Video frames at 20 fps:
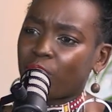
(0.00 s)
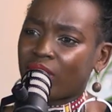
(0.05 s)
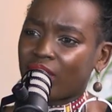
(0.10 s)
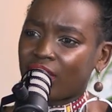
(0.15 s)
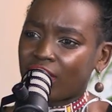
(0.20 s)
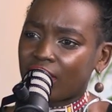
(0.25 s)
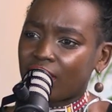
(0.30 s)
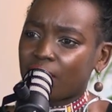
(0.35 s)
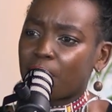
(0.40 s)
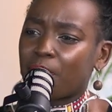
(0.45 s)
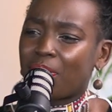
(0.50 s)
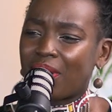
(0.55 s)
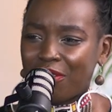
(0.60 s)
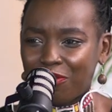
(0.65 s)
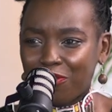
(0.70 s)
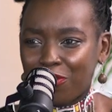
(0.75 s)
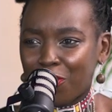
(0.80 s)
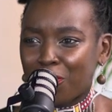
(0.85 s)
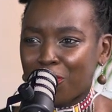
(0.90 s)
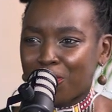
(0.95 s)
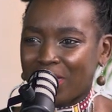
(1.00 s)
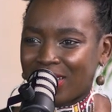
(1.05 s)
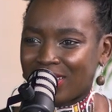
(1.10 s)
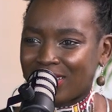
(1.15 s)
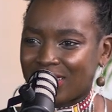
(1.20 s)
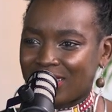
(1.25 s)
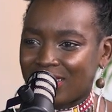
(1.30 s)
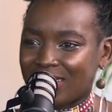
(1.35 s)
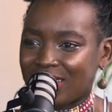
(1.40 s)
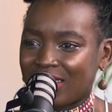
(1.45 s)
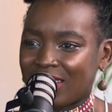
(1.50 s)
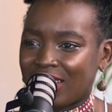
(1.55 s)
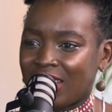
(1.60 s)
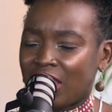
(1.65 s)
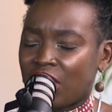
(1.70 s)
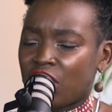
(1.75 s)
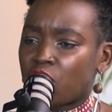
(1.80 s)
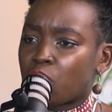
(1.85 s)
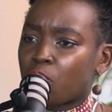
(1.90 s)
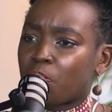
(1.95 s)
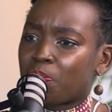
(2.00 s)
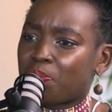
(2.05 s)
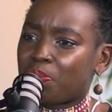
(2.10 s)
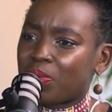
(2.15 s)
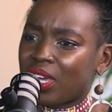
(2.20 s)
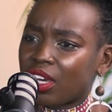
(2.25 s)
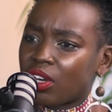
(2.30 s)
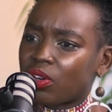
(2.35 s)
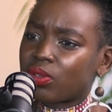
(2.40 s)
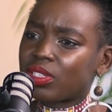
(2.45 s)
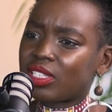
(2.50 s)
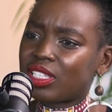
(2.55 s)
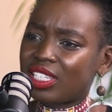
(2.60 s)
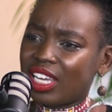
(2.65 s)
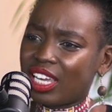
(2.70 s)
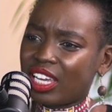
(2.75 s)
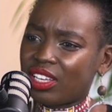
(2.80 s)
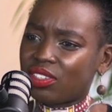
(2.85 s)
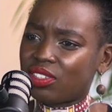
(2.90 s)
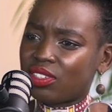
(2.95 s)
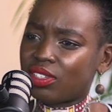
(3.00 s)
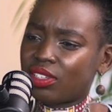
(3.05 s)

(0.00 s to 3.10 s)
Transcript: with performance, you know, being on stage.